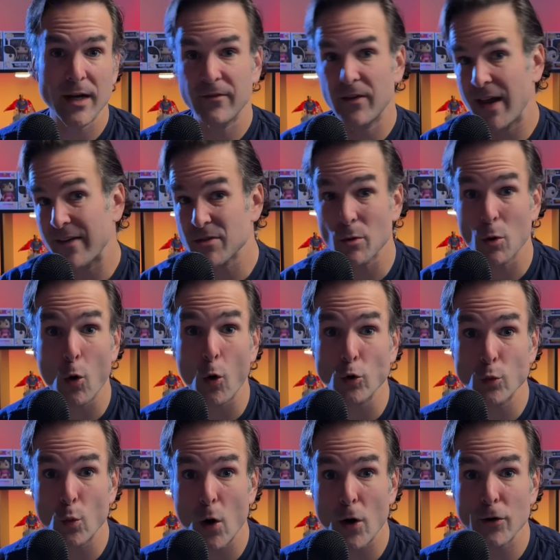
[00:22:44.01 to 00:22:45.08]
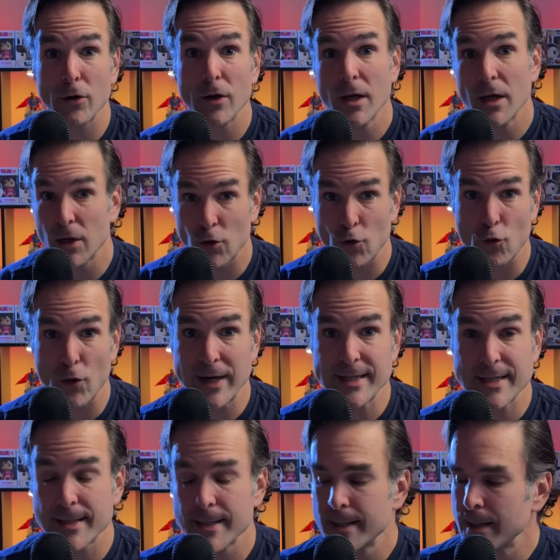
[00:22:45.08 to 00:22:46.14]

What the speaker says: If you have some cold water, great.